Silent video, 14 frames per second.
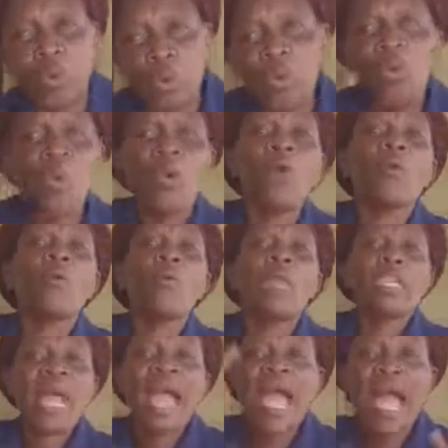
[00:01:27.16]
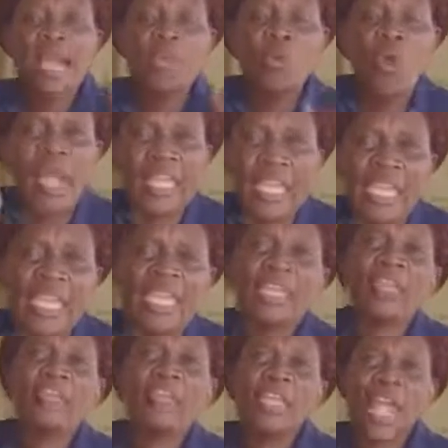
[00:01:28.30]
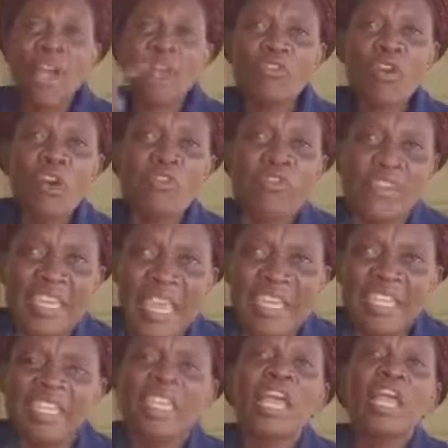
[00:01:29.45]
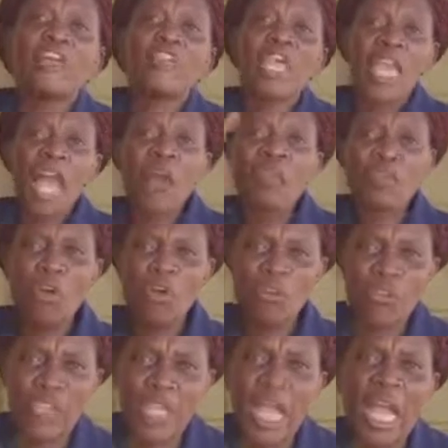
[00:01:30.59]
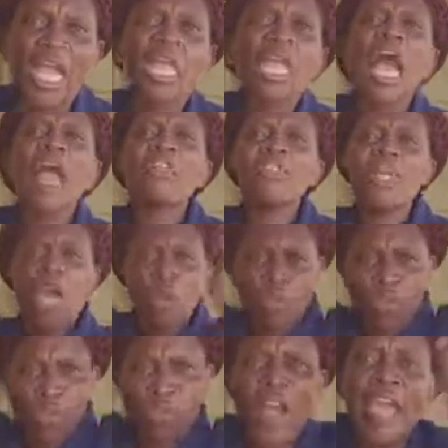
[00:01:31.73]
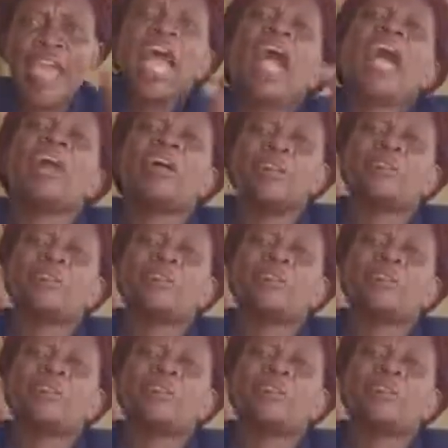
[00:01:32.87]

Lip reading: school, women are hardworking, they have confidence, they have no fear, and they're on fire.